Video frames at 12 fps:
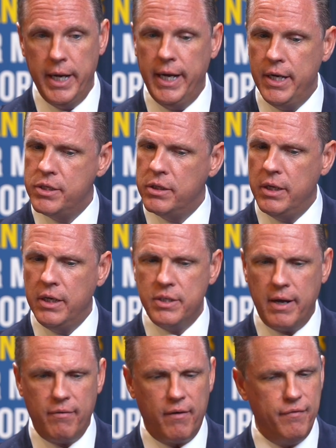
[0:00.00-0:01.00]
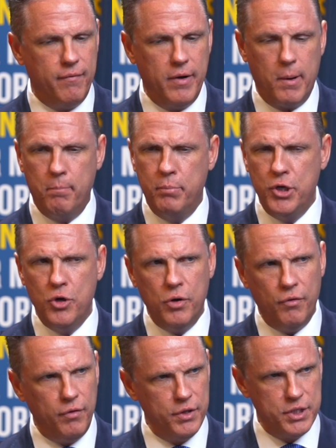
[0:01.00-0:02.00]
Each of these have a
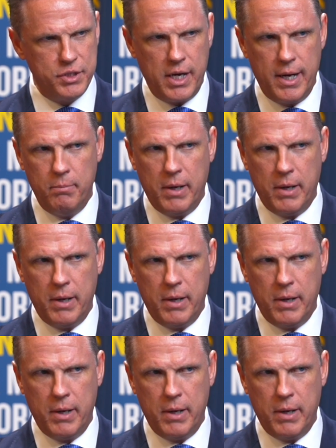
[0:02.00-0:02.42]
beautiful design